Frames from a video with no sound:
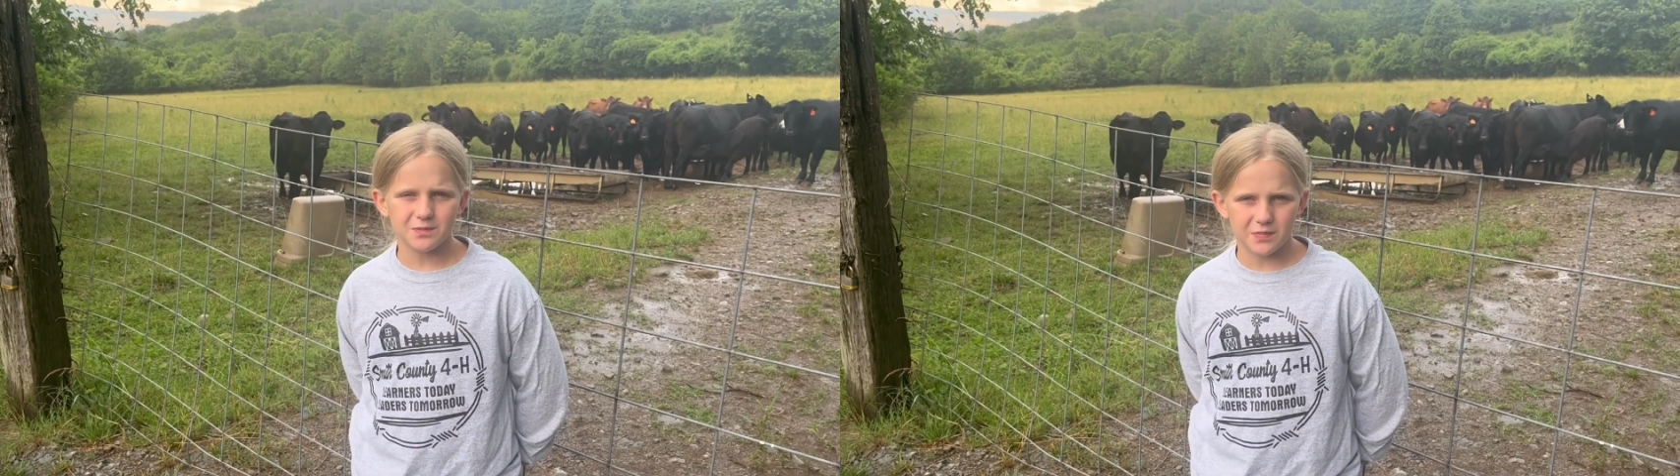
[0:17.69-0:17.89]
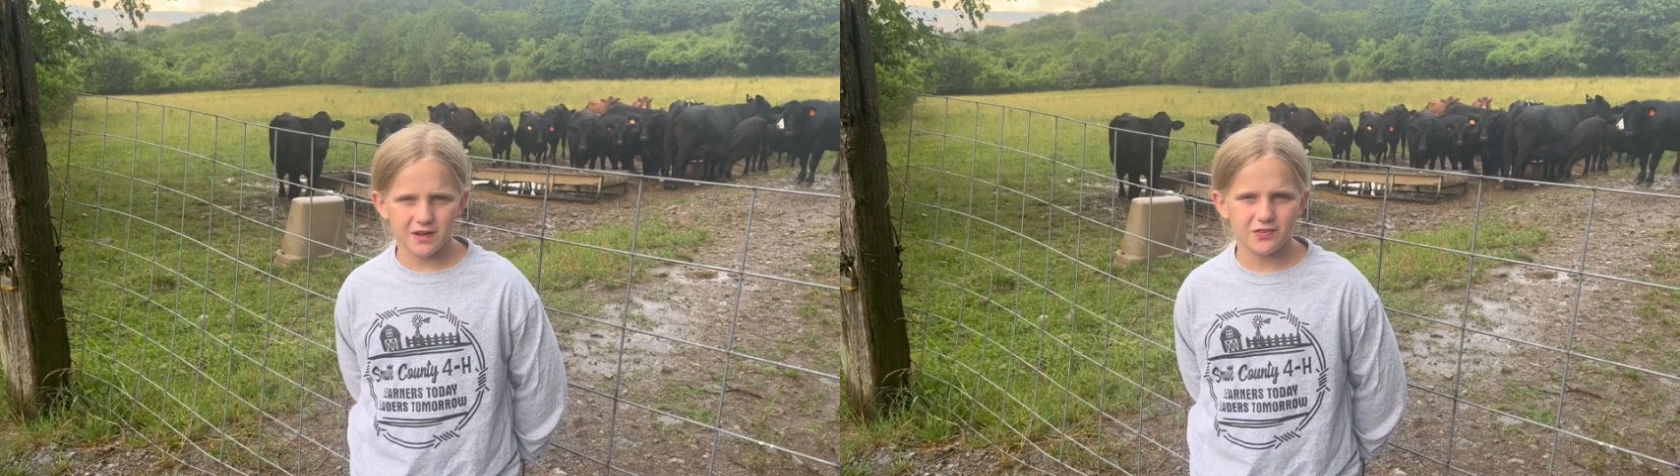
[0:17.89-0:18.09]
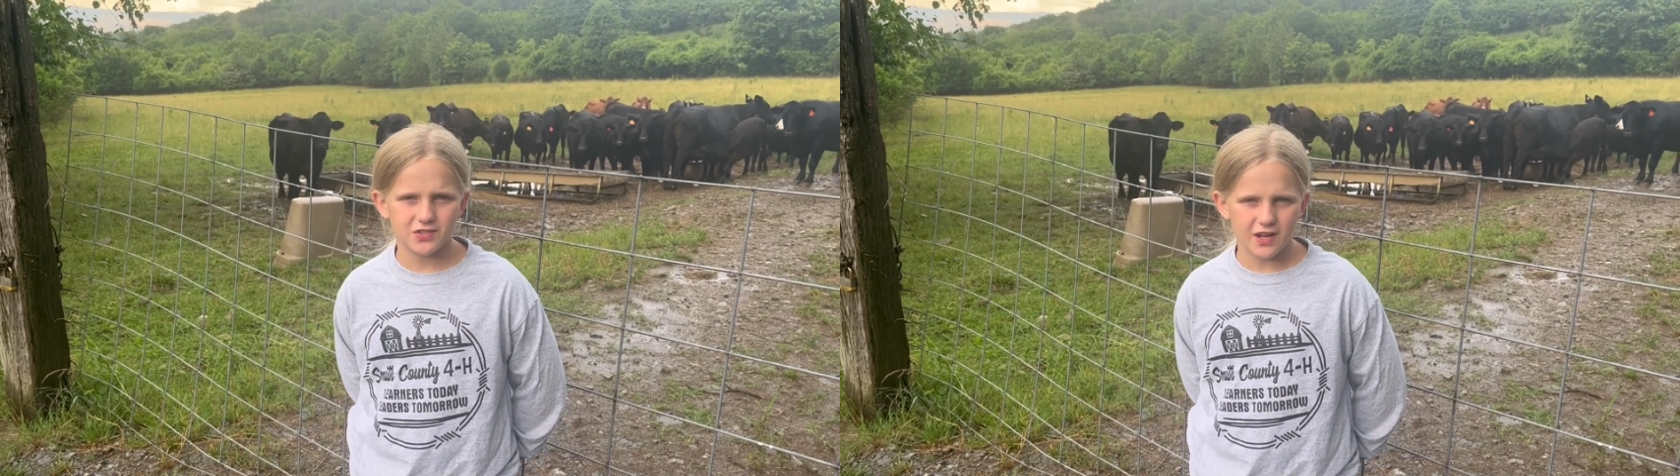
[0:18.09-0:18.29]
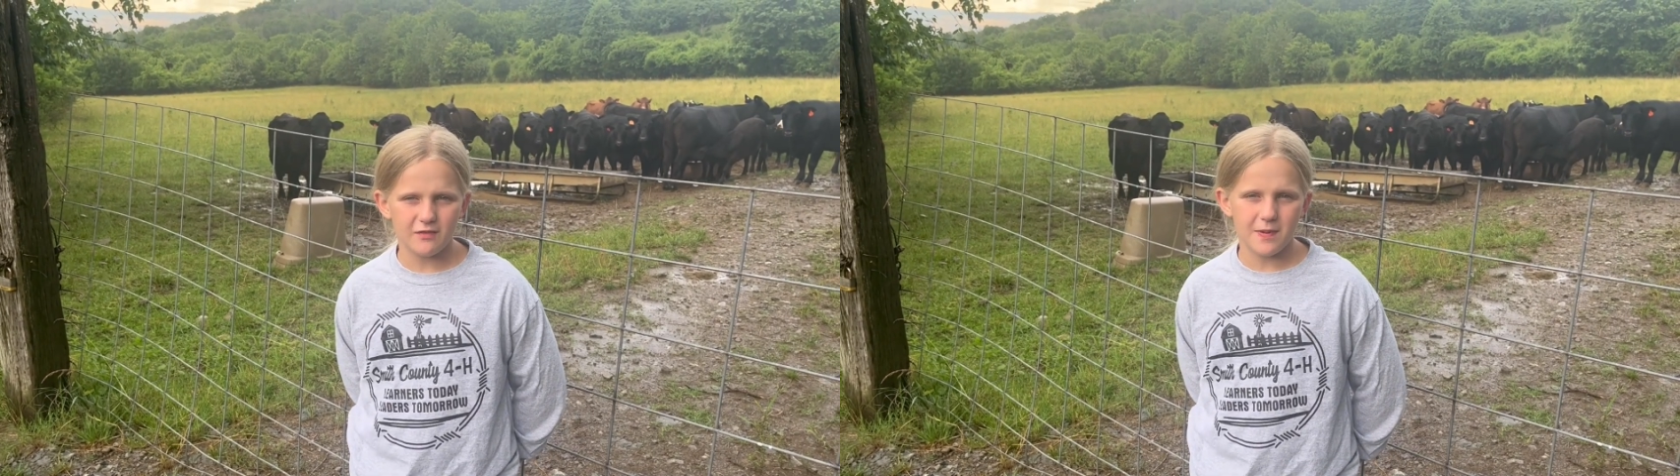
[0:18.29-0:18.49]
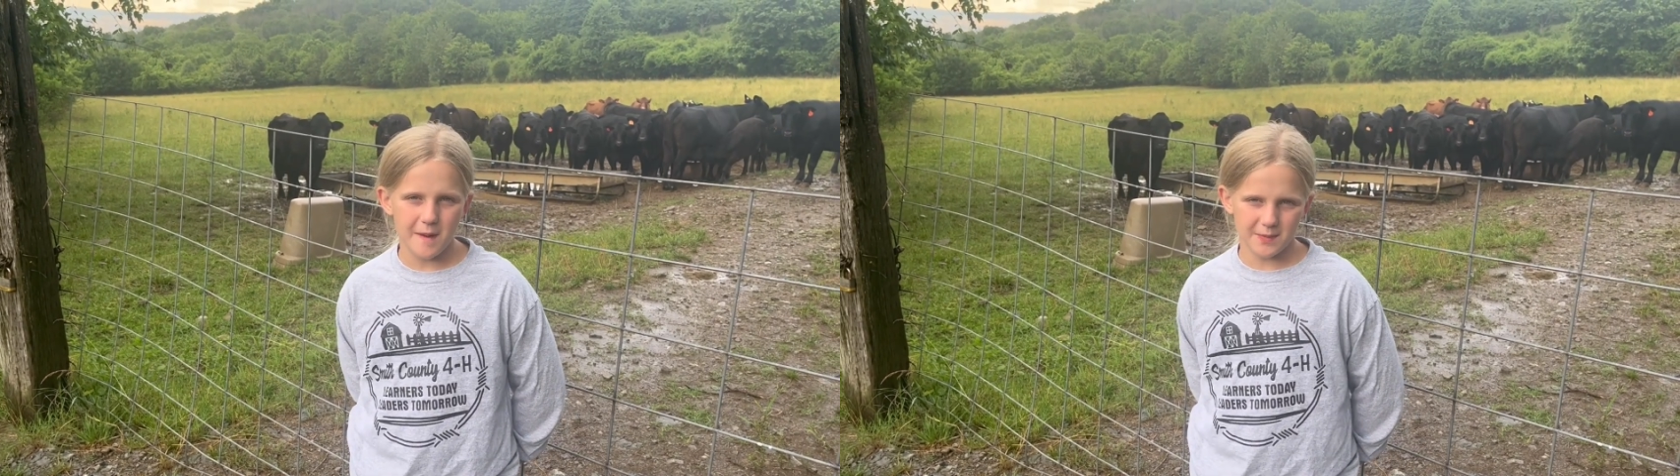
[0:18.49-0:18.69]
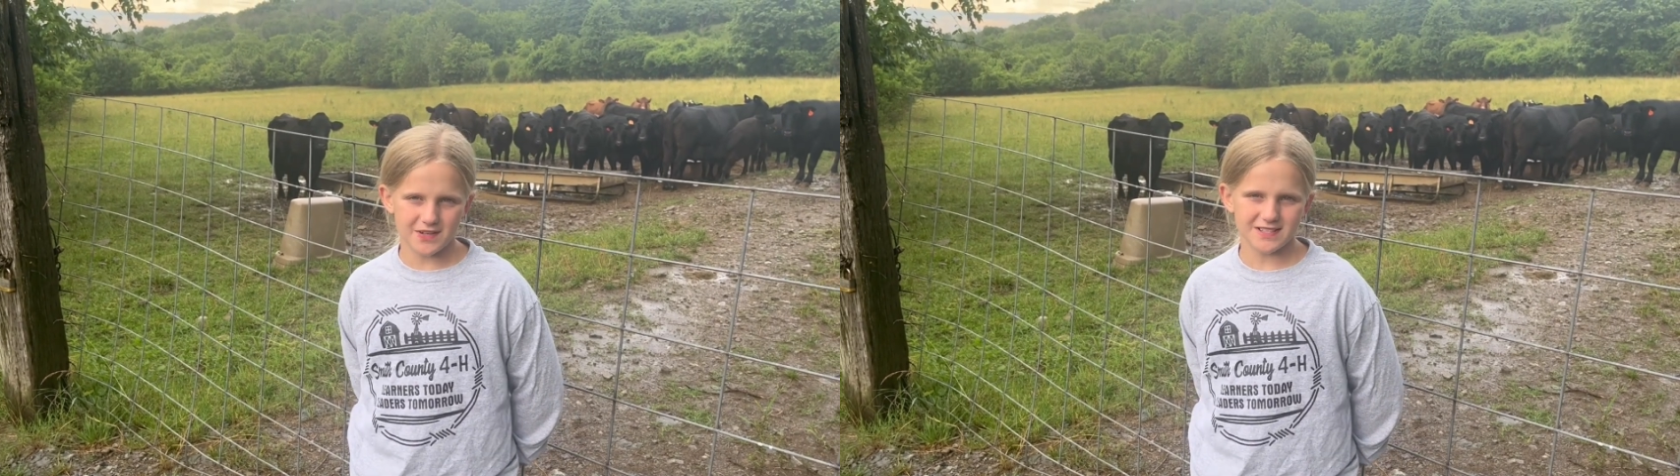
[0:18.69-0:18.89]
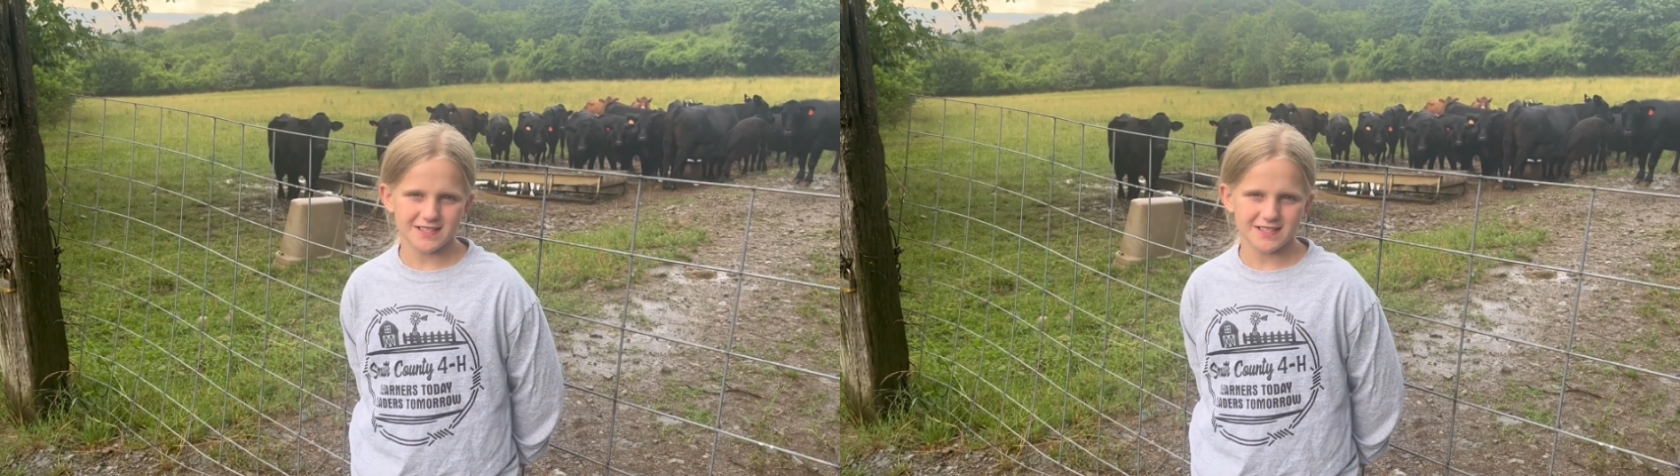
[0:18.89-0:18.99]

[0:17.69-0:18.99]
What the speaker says: beef stuffed peppers.